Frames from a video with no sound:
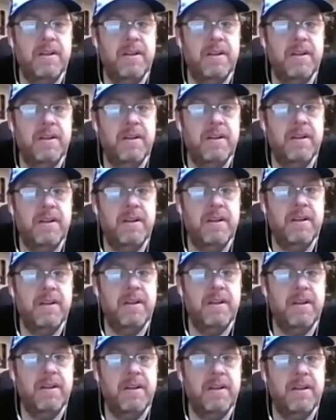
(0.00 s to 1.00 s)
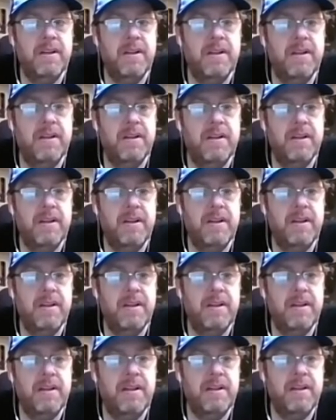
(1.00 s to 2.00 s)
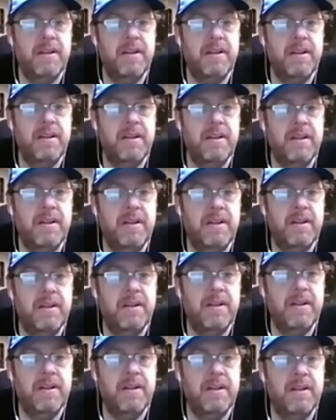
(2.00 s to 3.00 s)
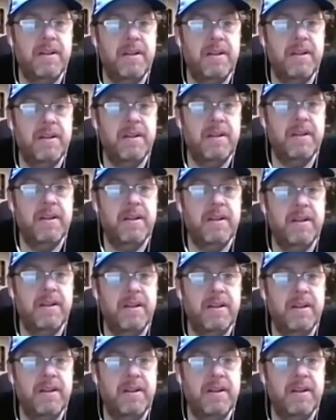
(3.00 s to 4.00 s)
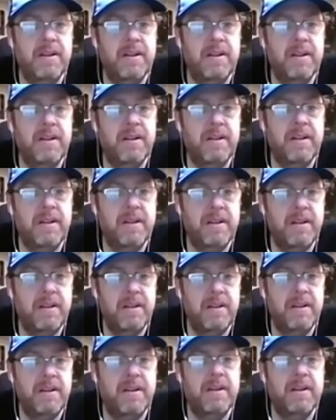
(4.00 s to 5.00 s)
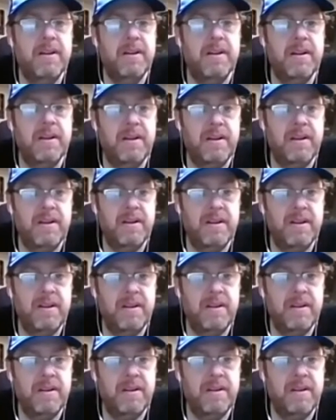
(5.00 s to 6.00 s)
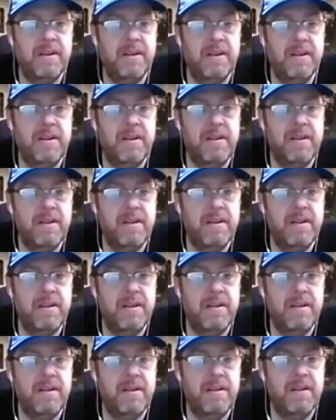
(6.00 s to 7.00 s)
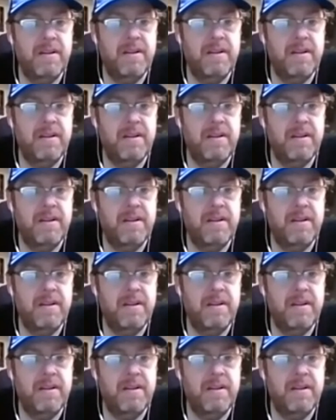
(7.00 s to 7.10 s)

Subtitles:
[no speech]